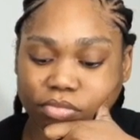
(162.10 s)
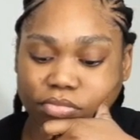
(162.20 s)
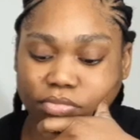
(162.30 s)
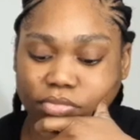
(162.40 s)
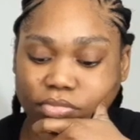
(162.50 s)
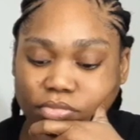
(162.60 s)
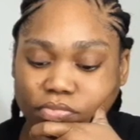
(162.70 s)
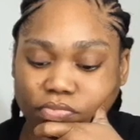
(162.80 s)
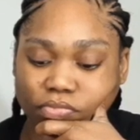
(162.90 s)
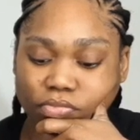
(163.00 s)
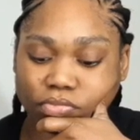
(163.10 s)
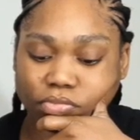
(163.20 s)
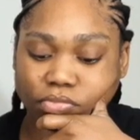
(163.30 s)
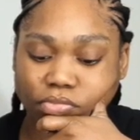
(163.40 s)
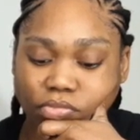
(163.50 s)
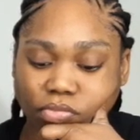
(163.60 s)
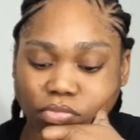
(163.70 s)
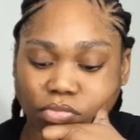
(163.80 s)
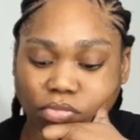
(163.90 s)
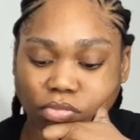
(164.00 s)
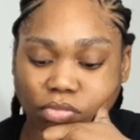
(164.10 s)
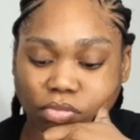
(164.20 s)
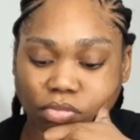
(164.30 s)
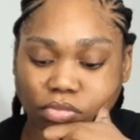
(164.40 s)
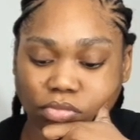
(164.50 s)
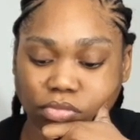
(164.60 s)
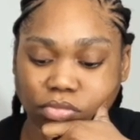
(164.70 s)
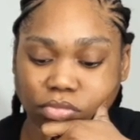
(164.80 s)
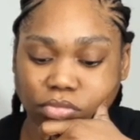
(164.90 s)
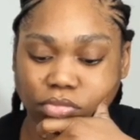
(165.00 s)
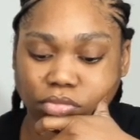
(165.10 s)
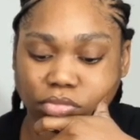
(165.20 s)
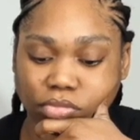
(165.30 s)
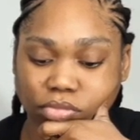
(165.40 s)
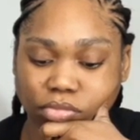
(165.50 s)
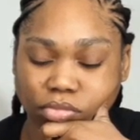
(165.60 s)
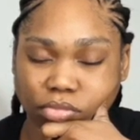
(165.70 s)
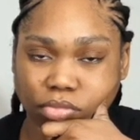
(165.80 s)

[no speech]